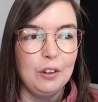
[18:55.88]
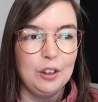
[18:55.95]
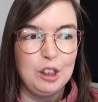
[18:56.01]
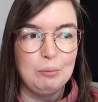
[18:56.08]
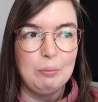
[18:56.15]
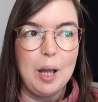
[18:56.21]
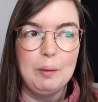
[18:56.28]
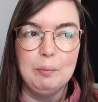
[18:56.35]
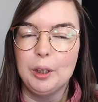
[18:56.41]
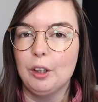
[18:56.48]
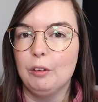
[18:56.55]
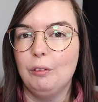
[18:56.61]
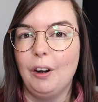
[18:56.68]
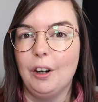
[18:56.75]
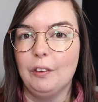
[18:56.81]
got the
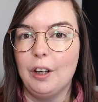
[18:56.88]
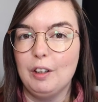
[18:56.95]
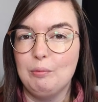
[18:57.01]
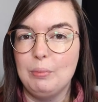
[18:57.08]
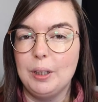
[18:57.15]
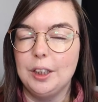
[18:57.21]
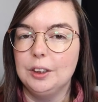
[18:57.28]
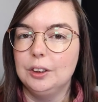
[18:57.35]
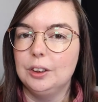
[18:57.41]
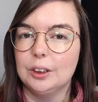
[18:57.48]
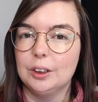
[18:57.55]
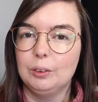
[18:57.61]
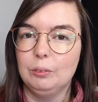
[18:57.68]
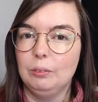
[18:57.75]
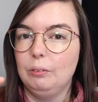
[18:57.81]
memory of where I've been
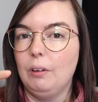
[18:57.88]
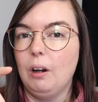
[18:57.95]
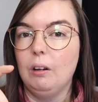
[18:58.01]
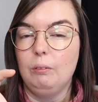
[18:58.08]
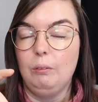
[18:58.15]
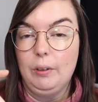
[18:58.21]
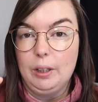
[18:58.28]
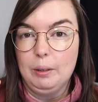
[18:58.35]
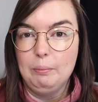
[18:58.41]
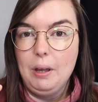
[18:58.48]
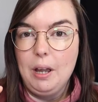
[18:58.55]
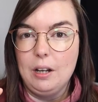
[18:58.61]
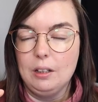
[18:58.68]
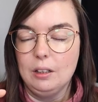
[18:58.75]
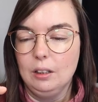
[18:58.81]
just with a
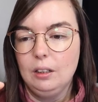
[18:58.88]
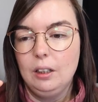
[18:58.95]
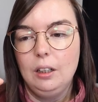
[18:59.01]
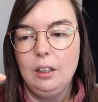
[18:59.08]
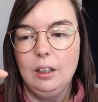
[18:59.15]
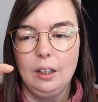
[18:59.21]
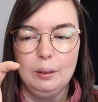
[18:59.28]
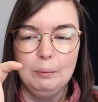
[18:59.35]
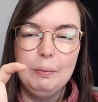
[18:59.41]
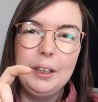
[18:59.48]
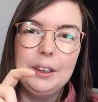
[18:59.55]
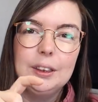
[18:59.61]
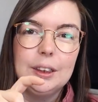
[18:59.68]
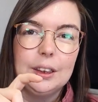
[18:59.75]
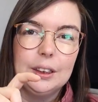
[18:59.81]
pin and
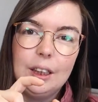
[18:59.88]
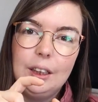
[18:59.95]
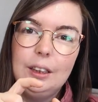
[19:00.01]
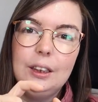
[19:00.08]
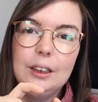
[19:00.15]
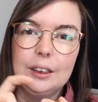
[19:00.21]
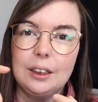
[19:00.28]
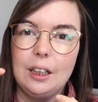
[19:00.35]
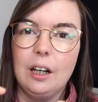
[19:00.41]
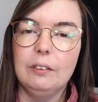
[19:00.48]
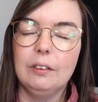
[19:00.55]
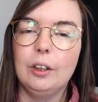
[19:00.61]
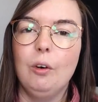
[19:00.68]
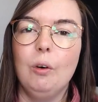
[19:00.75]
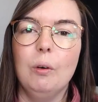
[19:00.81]
pins are tiny to
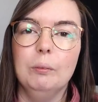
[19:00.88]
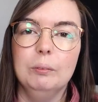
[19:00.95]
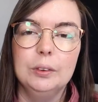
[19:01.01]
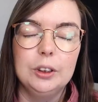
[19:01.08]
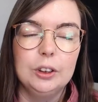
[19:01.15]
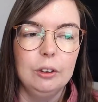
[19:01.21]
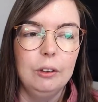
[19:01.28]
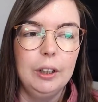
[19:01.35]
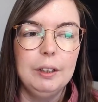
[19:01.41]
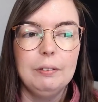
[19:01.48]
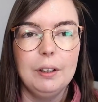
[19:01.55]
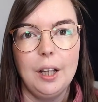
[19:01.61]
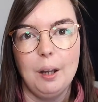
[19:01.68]
carry home so if